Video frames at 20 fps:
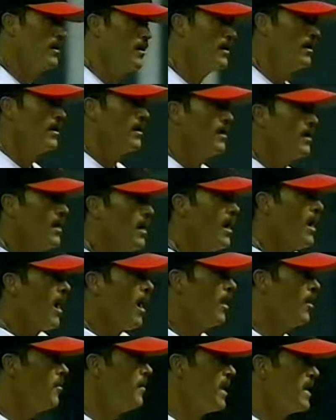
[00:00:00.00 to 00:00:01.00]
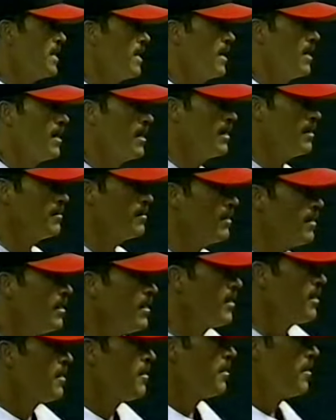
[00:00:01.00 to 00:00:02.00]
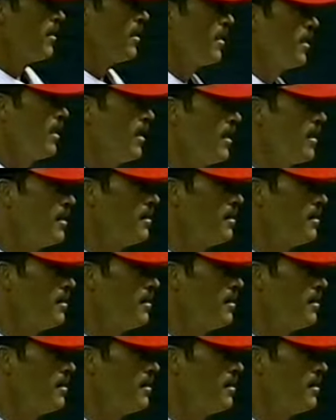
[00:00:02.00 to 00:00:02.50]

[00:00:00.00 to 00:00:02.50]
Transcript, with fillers: I guess you want to say, when we signed when I signed a